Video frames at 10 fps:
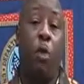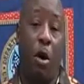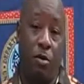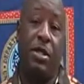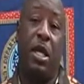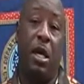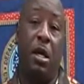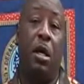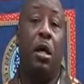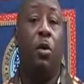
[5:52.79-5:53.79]
we want to
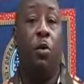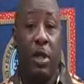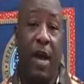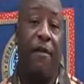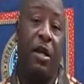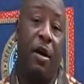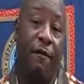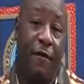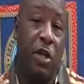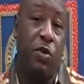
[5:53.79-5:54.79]
see it. We're definitely
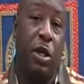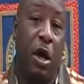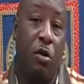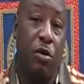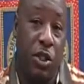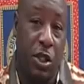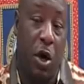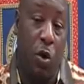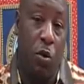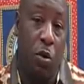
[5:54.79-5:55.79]
gonna feature it on the
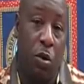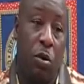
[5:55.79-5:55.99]
show.